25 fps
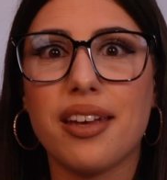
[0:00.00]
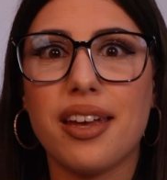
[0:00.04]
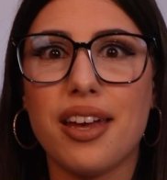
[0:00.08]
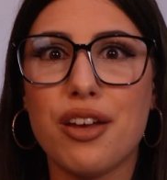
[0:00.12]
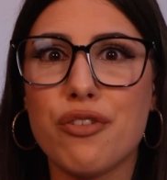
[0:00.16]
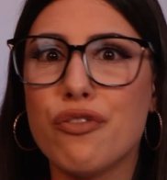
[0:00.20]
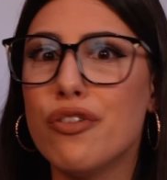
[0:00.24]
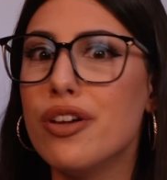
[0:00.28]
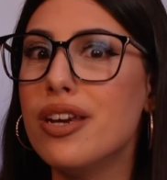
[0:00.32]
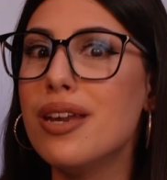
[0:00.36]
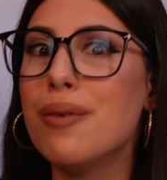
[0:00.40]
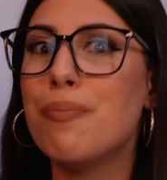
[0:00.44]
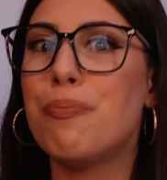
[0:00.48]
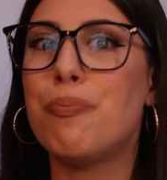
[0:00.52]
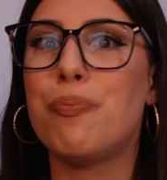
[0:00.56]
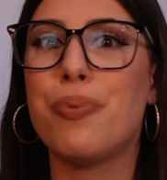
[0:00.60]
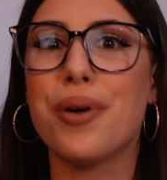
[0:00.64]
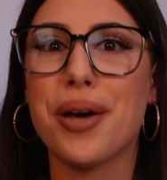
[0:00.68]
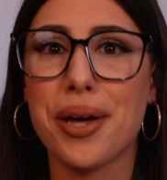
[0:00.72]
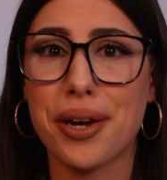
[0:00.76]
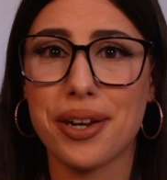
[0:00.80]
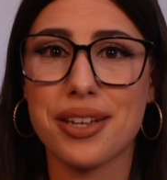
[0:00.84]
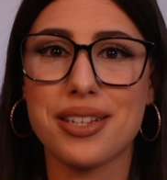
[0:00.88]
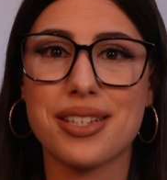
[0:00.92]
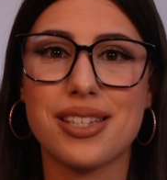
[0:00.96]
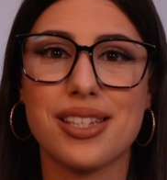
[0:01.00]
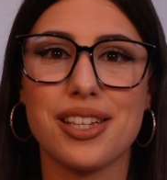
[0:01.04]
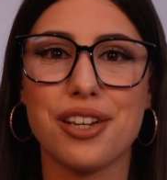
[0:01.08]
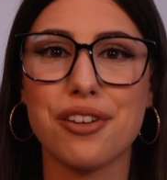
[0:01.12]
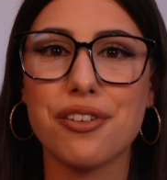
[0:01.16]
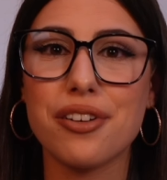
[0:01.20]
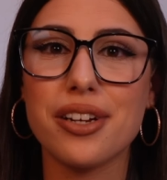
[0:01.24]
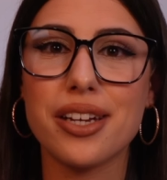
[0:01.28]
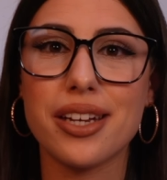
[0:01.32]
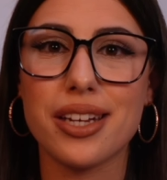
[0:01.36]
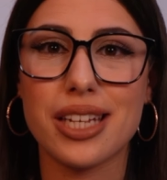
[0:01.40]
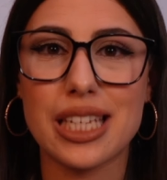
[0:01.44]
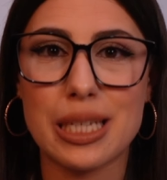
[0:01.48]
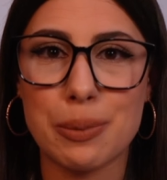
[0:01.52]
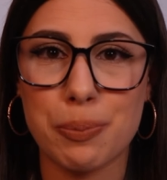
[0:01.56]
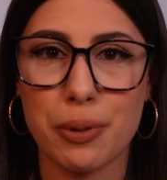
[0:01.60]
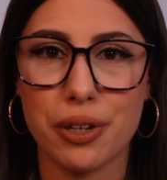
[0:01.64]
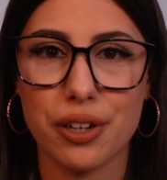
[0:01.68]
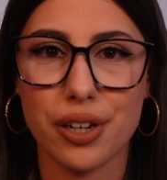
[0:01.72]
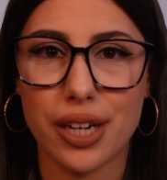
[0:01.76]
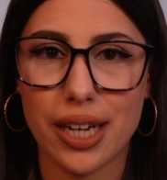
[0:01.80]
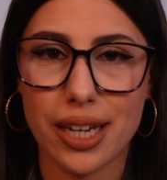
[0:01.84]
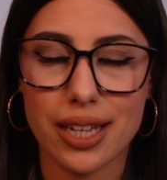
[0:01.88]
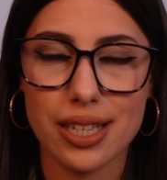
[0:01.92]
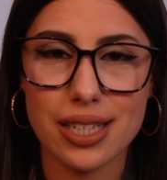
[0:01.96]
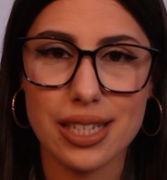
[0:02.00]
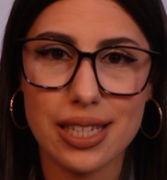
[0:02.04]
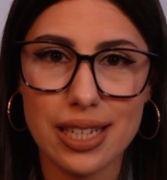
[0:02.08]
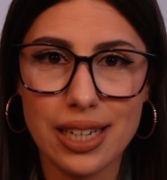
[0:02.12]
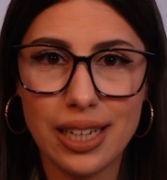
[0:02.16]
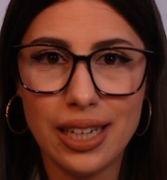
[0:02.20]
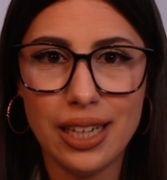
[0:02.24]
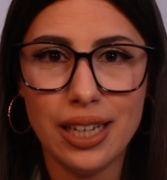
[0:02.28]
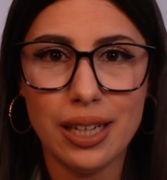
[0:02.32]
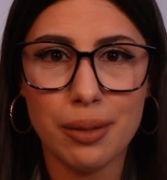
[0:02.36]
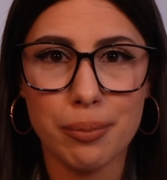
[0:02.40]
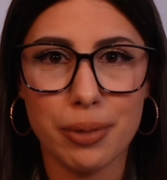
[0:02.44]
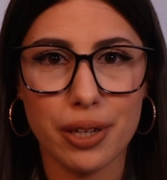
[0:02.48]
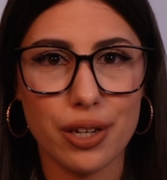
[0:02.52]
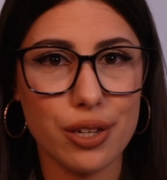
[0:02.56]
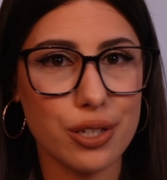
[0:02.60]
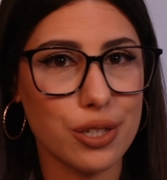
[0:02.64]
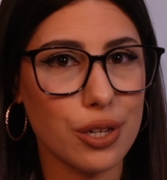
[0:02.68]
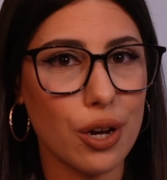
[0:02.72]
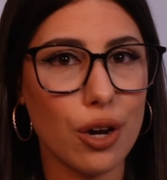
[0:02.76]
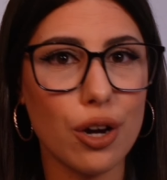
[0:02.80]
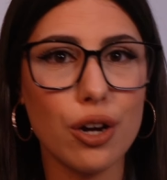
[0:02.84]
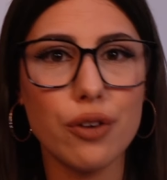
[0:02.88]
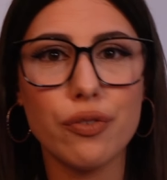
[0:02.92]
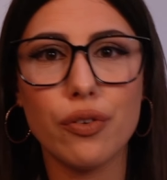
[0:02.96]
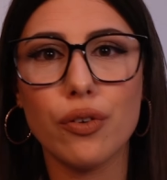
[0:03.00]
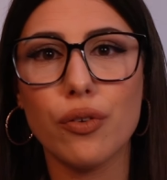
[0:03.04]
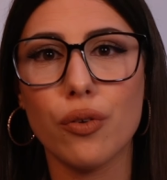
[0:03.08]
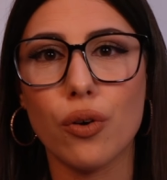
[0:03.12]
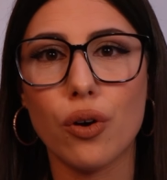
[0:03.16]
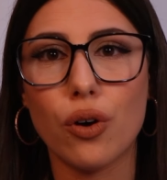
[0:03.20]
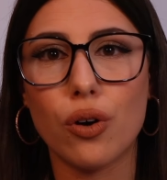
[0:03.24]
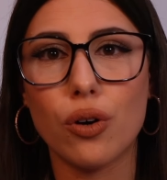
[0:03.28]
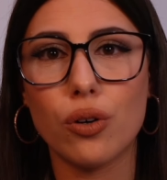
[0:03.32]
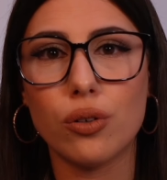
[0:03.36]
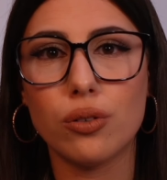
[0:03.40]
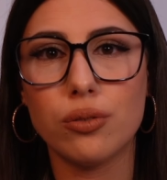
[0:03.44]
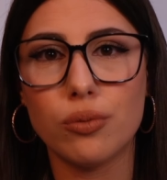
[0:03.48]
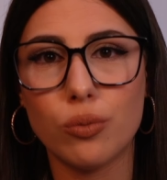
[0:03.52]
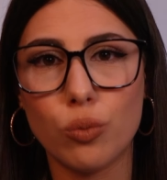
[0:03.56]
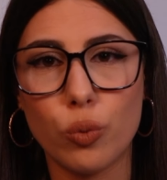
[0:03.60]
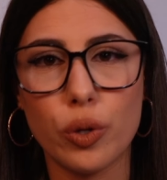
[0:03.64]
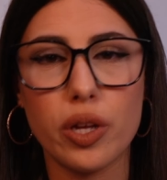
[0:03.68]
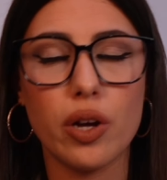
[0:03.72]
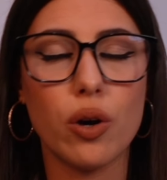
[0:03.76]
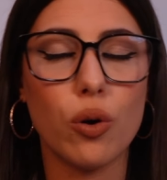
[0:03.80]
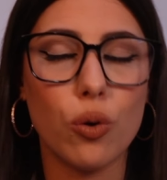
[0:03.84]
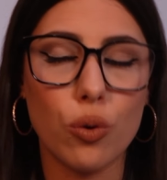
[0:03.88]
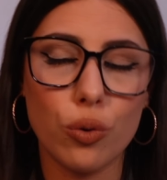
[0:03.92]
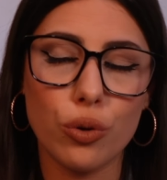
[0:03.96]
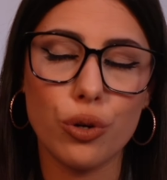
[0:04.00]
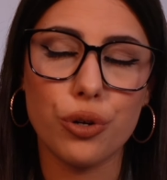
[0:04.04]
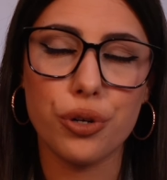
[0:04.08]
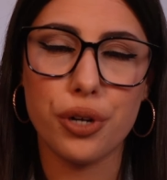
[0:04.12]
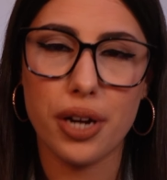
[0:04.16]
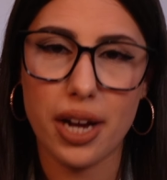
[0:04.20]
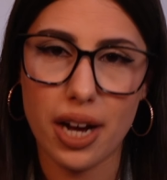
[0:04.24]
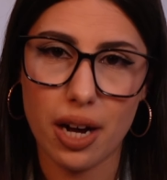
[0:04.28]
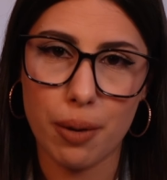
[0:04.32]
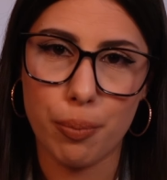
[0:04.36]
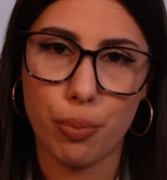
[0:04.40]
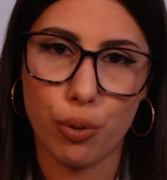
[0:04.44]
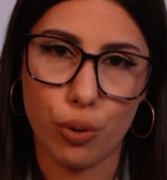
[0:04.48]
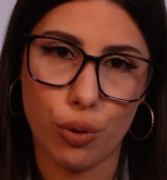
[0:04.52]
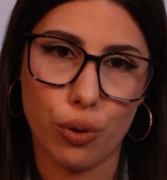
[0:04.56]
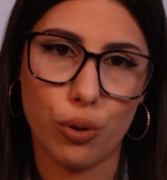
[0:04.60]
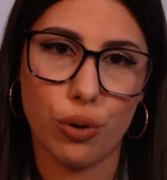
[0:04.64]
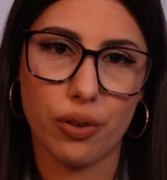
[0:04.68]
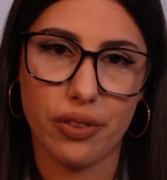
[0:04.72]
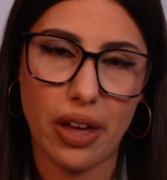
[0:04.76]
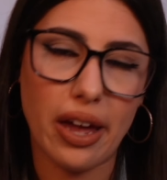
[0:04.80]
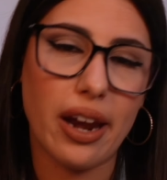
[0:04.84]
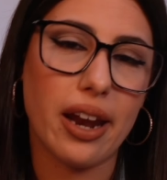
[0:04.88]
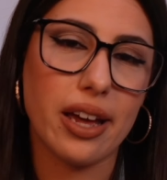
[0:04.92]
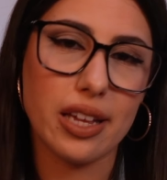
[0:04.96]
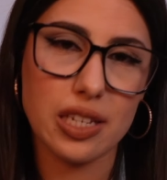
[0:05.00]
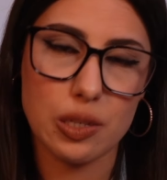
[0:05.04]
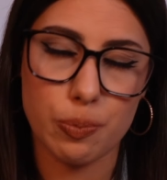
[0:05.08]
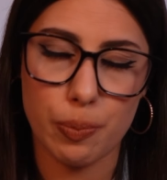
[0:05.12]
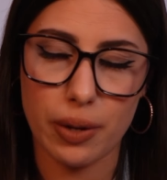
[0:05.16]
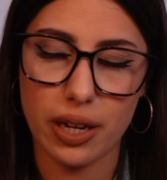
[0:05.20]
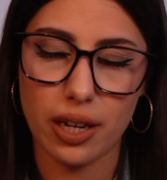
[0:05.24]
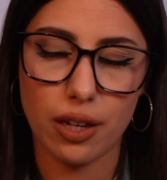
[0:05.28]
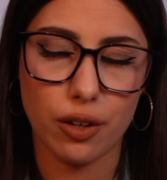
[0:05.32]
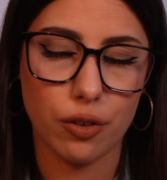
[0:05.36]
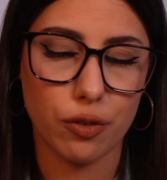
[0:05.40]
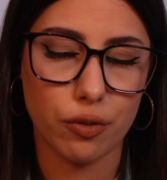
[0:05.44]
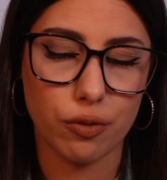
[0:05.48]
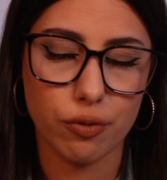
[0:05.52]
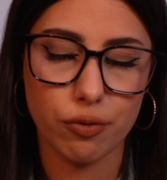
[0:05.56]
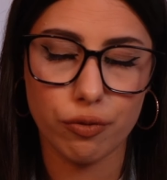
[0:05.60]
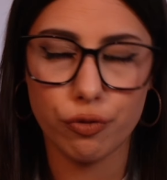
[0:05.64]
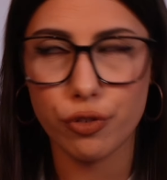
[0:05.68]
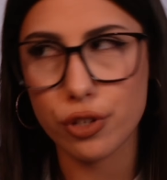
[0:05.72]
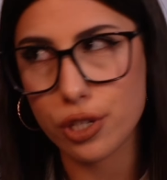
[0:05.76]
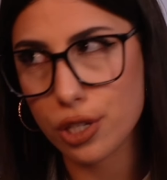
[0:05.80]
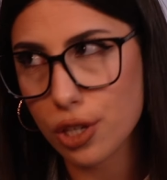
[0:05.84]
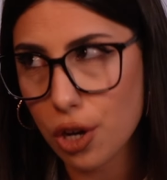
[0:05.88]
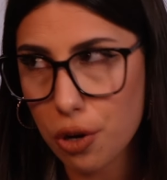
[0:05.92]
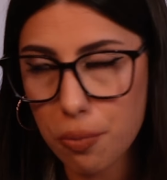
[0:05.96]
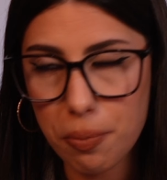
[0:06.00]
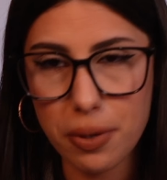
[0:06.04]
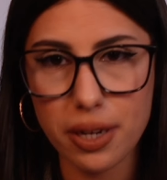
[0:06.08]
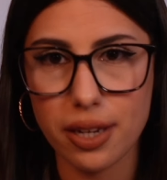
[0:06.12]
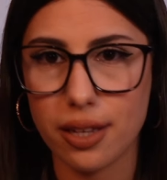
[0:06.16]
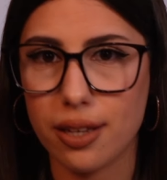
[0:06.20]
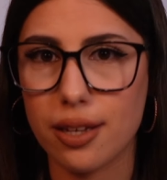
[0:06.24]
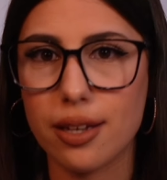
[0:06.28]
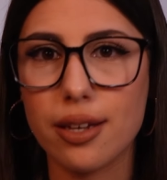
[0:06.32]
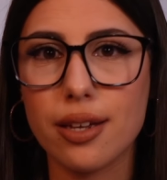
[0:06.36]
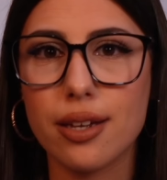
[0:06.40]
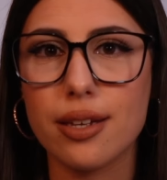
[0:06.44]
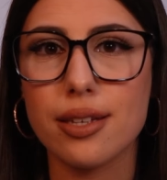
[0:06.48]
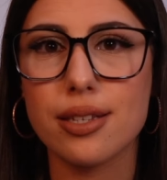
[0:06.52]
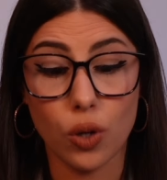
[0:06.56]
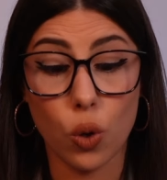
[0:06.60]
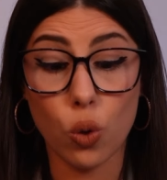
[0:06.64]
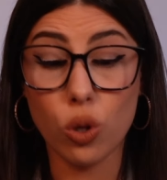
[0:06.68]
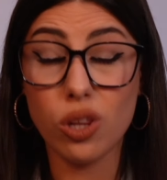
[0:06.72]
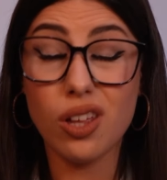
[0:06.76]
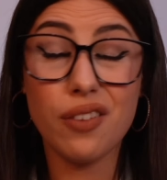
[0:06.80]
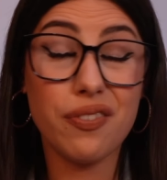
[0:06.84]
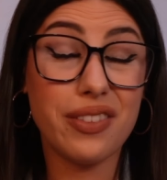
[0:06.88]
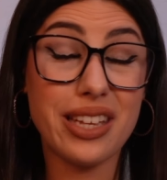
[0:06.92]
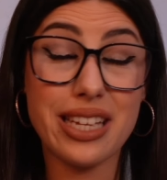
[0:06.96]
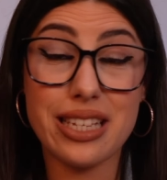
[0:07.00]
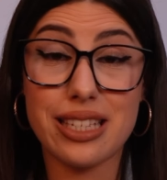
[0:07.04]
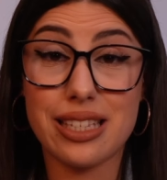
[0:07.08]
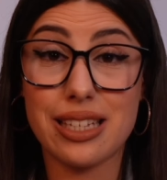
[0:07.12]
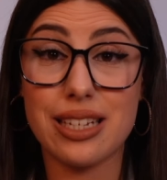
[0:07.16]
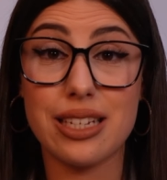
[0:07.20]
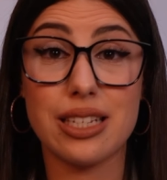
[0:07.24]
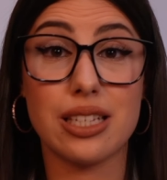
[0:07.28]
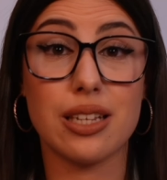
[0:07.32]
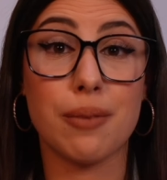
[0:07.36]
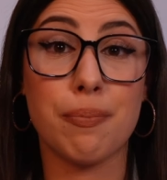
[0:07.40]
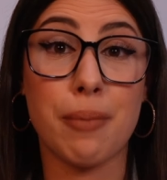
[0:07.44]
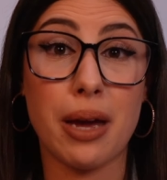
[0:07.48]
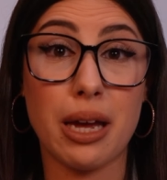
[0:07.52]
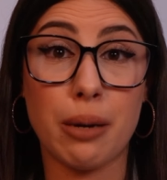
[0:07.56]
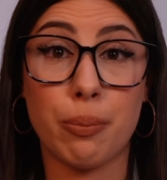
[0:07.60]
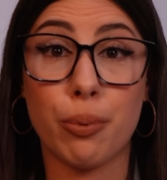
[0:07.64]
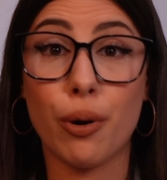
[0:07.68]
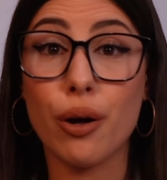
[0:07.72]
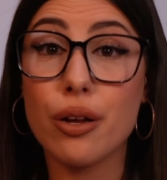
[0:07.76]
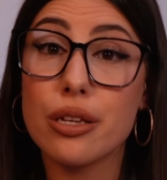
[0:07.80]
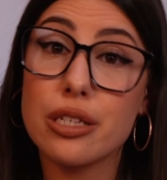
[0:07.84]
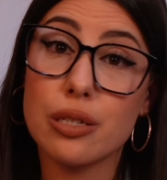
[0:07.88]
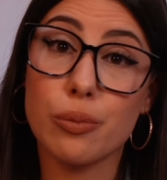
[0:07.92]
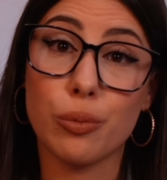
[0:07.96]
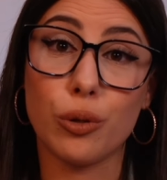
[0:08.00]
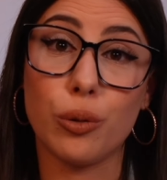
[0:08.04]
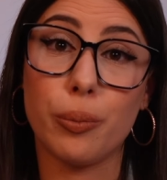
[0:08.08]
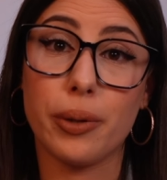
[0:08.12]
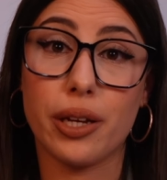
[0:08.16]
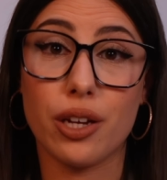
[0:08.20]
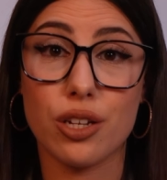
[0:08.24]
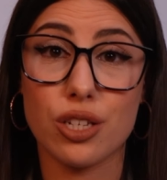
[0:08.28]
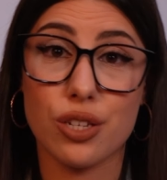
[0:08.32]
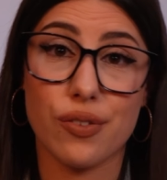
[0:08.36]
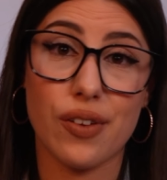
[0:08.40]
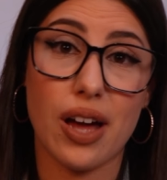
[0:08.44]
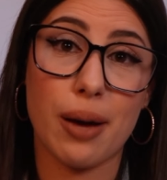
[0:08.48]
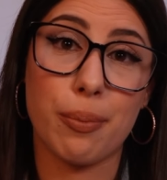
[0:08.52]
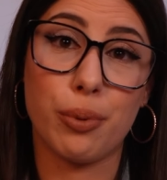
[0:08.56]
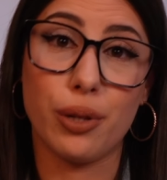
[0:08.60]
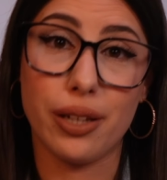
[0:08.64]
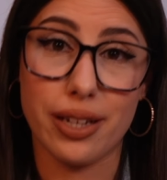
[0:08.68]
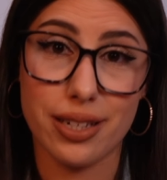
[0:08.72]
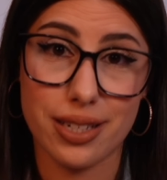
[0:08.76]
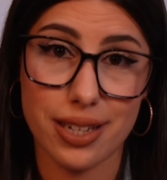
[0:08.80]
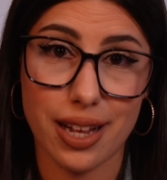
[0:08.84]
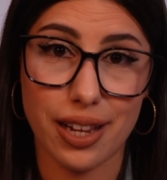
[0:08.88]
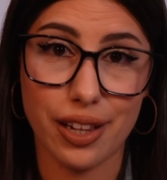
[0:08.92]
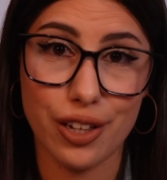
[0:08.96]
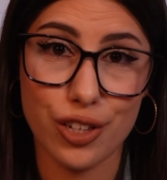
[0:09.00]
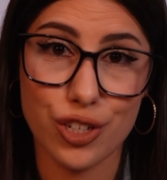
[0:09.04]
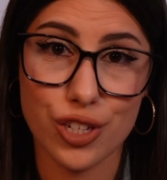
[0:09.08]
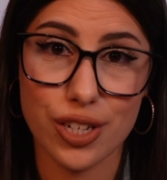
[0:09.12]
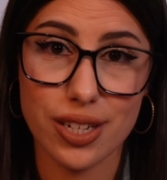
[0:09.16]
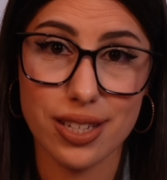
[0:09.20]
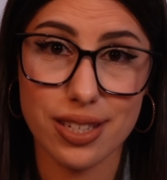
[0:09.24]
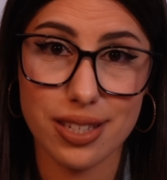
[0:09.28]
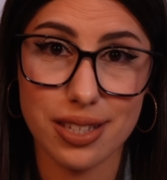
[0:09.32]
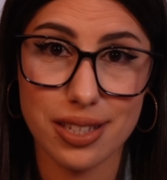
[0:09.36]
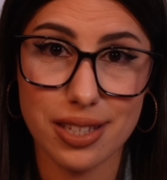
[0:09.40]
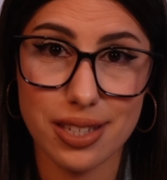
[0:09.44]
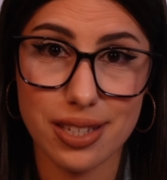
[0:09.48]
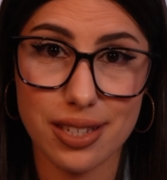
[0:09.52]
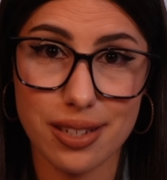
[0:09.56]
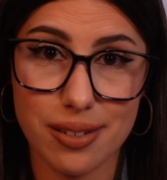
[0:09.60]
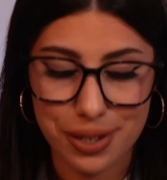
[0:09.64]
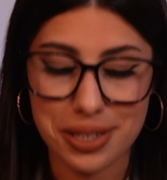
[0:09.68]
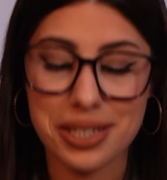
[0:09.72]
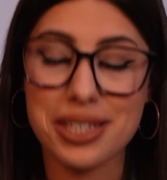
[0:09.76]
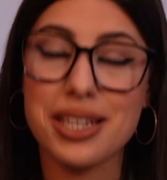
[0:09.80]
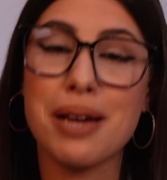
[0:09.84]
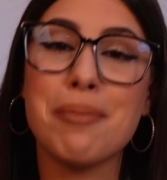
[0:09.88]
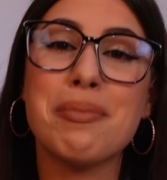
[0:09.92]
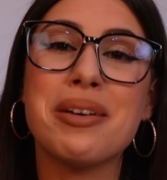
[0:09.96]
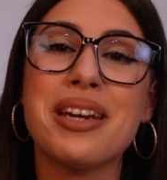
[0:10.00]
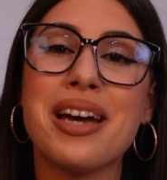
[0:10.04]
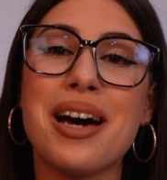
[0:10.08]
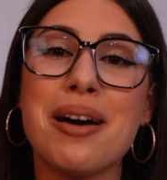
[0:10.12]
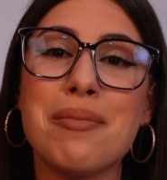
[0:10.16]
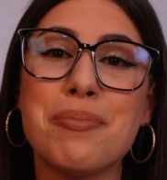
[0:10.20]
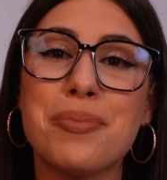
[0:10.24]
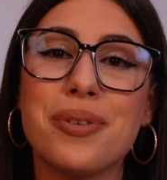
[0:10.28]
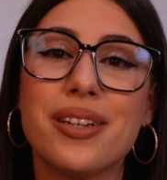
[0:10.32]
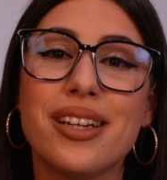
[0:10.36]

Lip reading: even a better Siri experience, because overall, we all know how poor that has been for so many years. All of these things are made possible because of Apple Intelligence. So to sum it up,